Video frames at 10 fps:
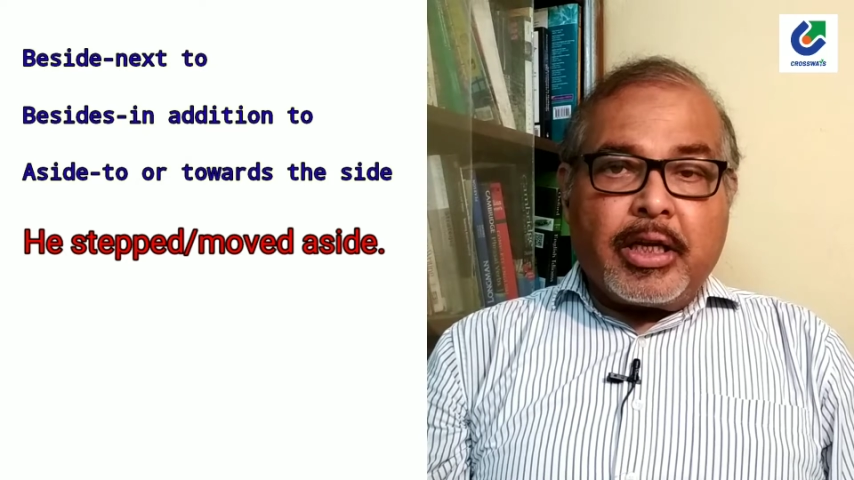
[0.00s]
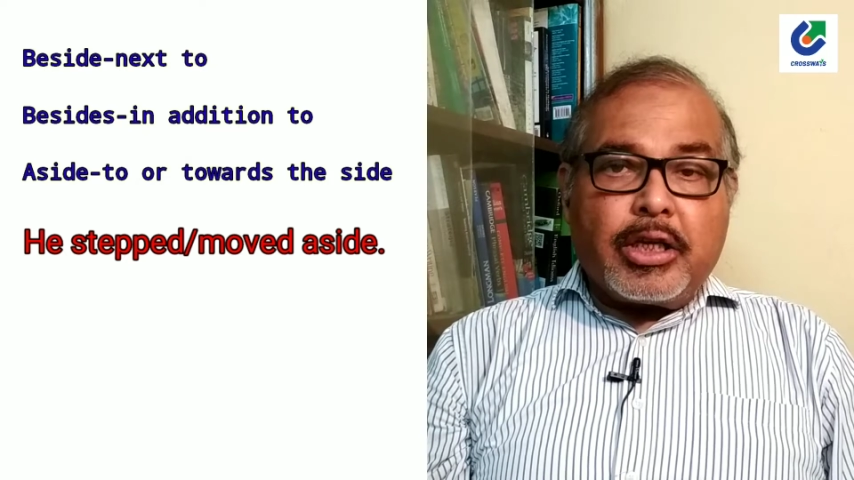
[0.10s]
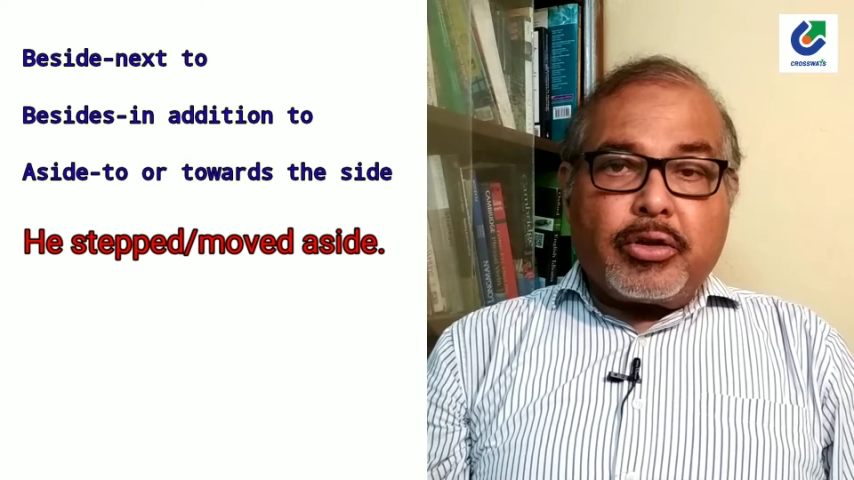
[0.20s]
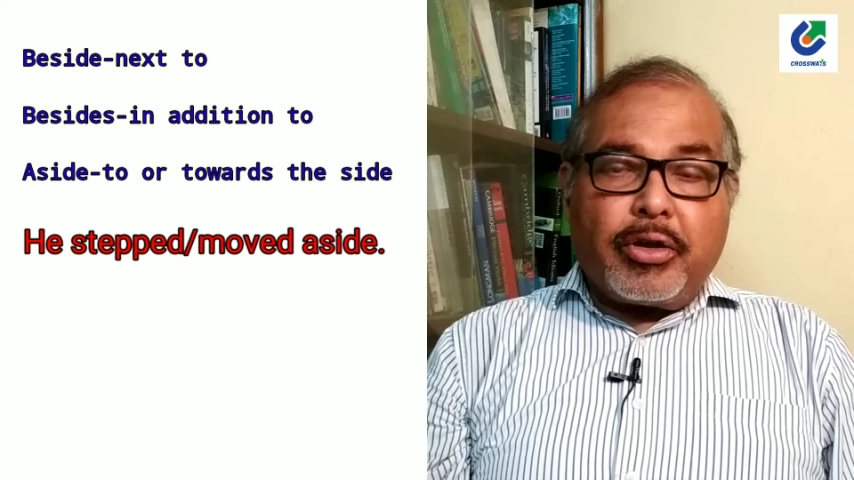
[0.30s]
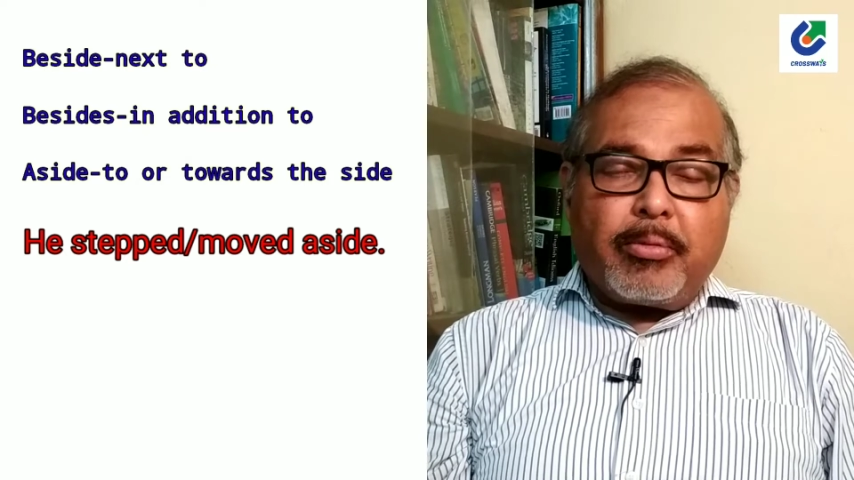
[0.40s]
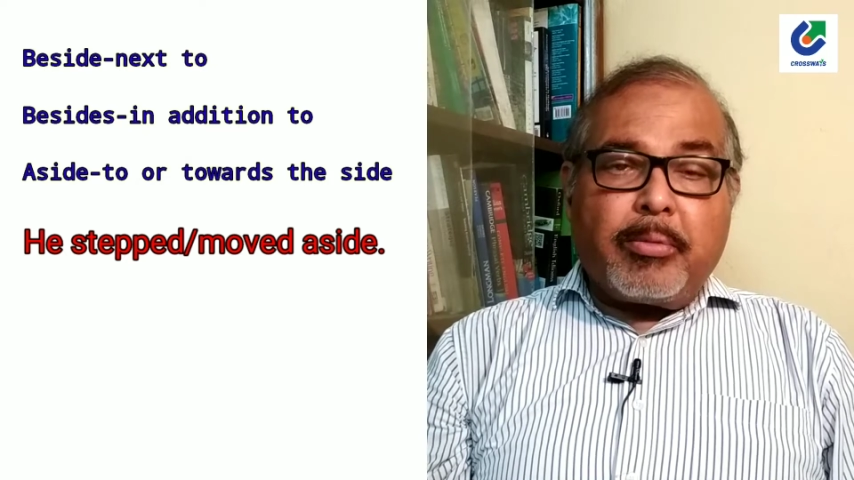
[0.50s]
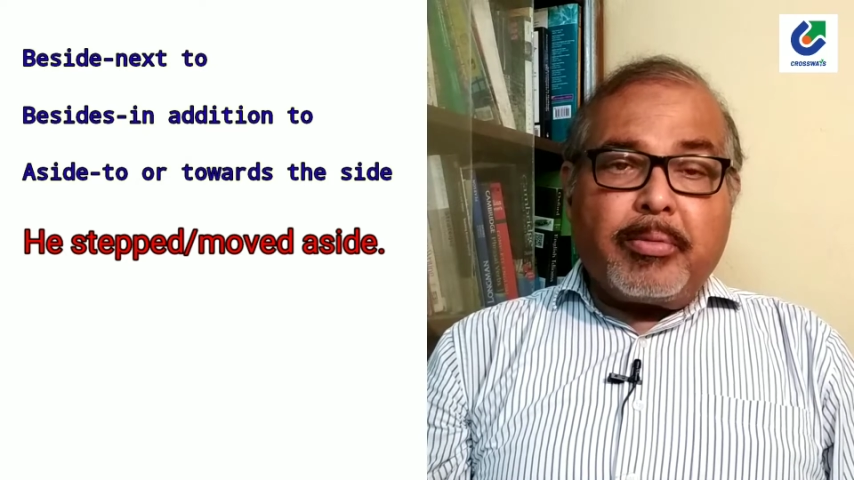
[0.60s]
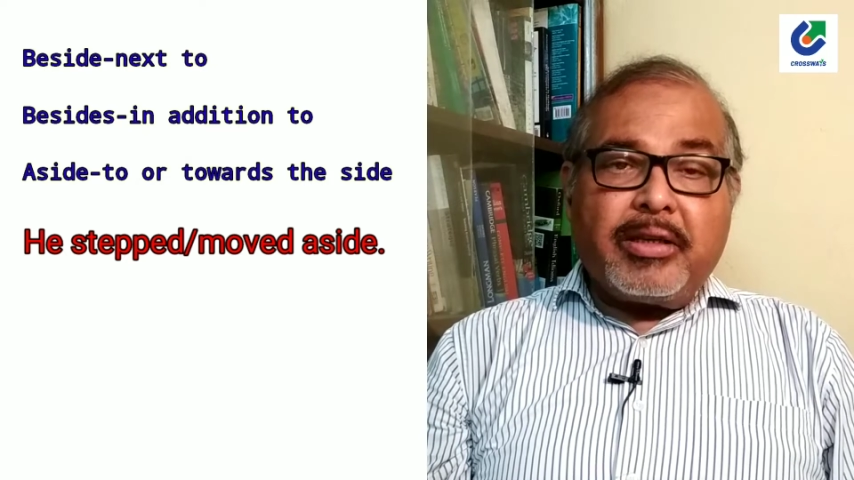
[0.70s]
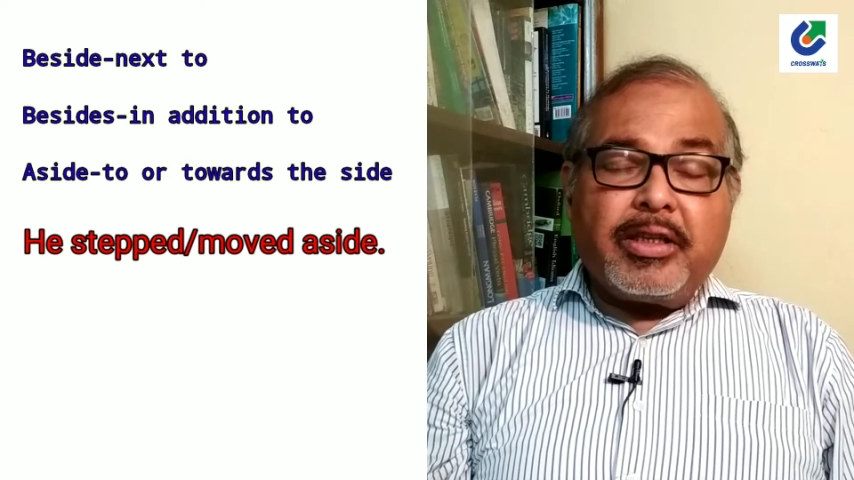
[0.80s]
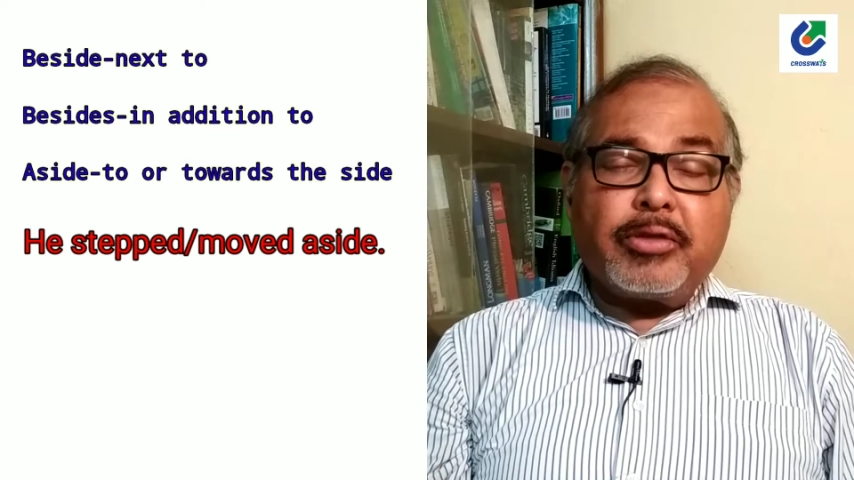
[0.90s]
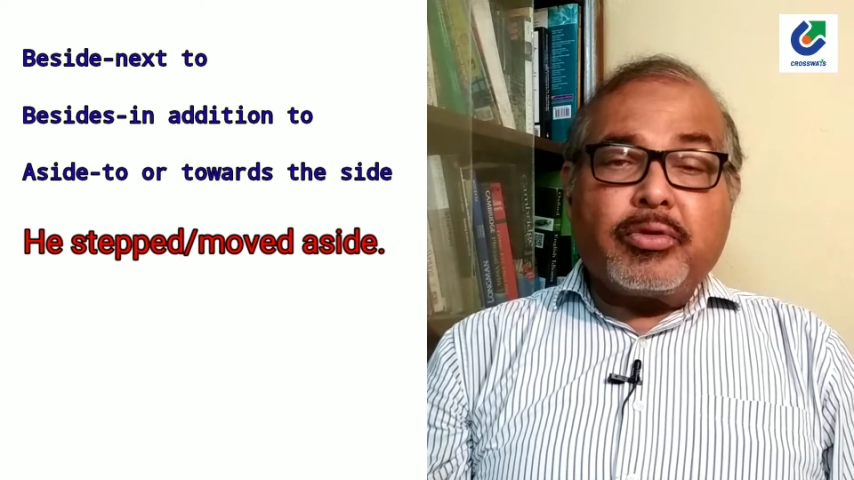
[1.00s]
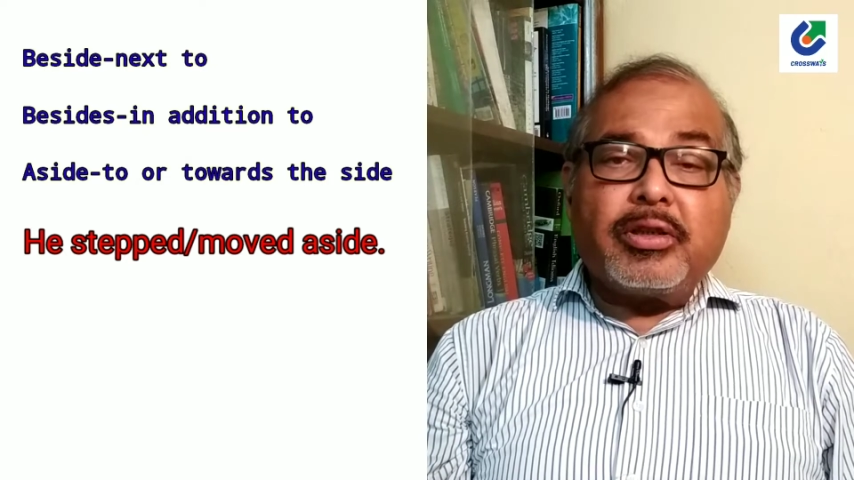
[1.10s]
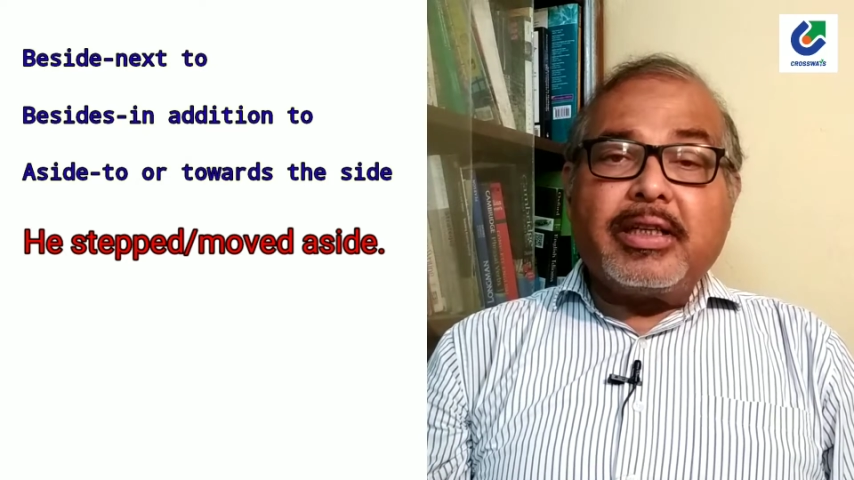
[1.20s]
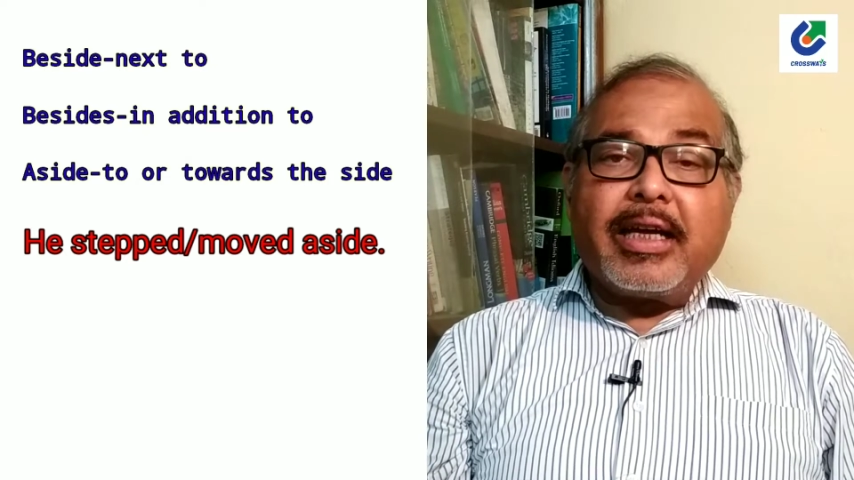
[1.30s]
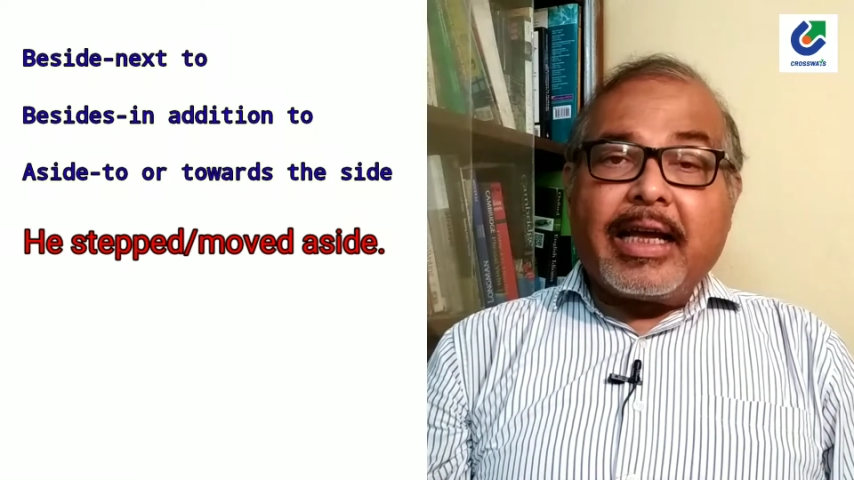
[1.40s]
So remember this word
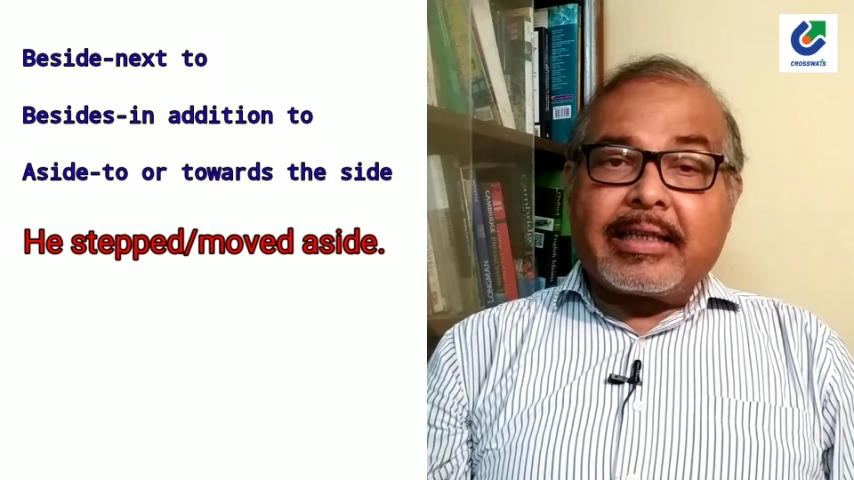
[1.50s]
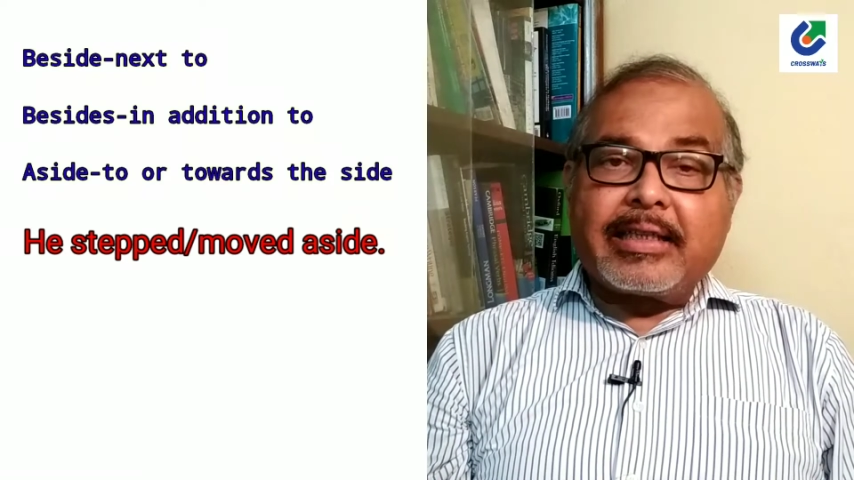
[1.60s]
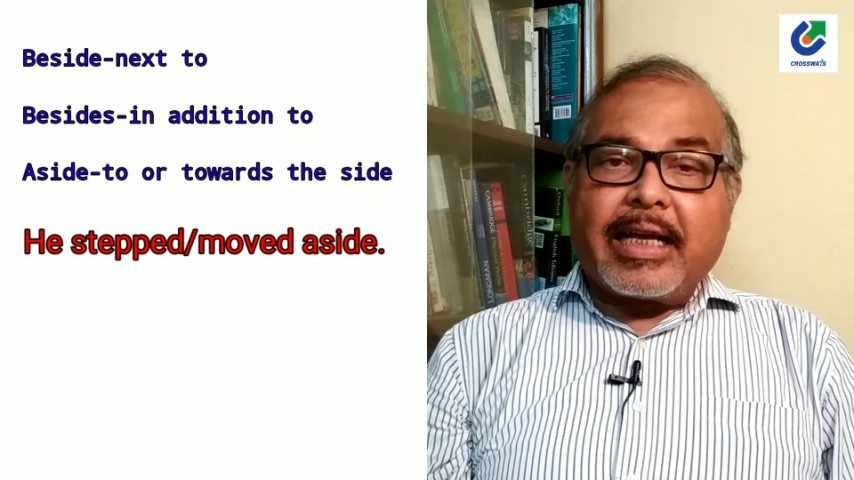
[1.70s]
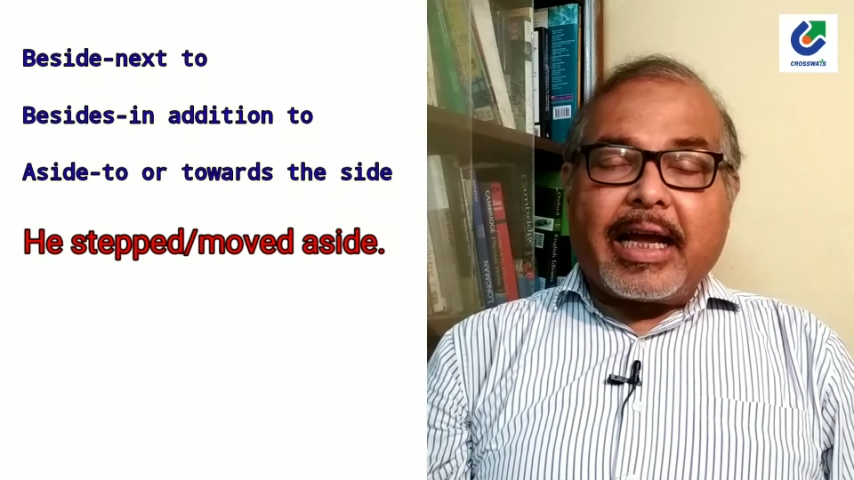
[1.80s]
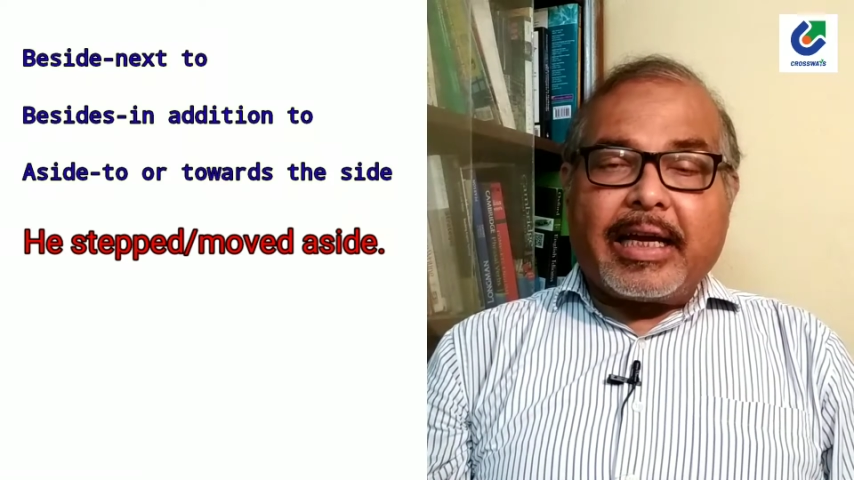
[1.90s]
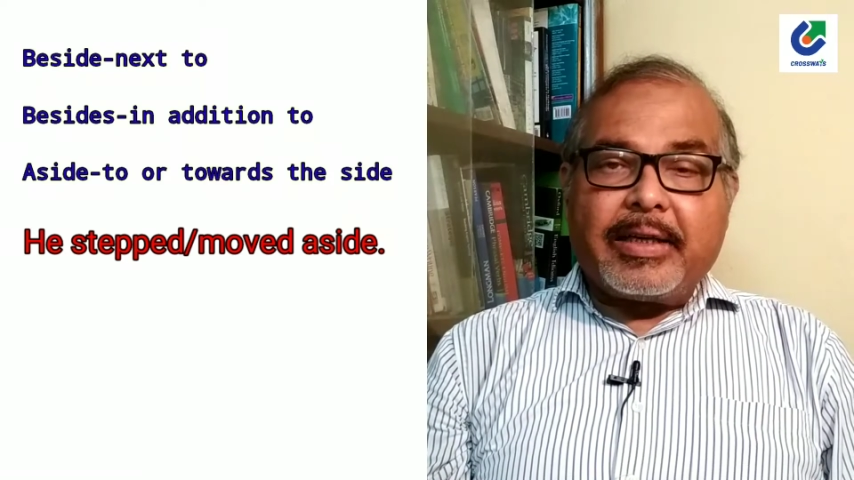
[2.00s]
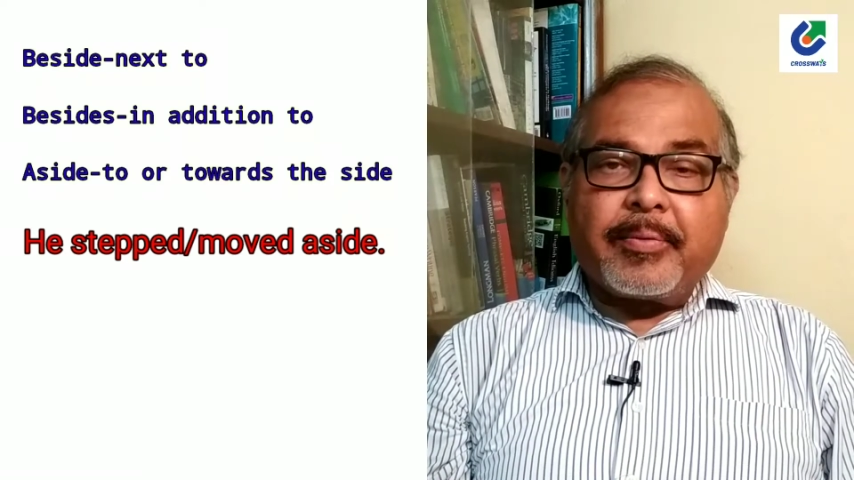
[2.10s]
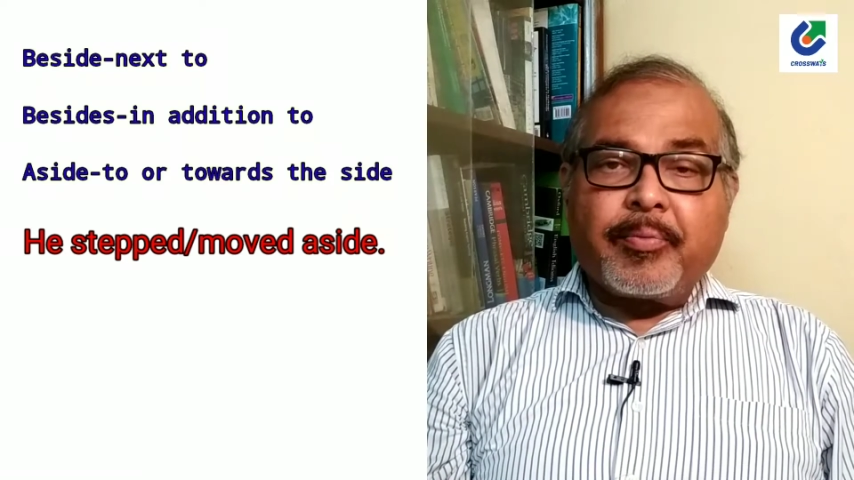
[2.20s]
aside.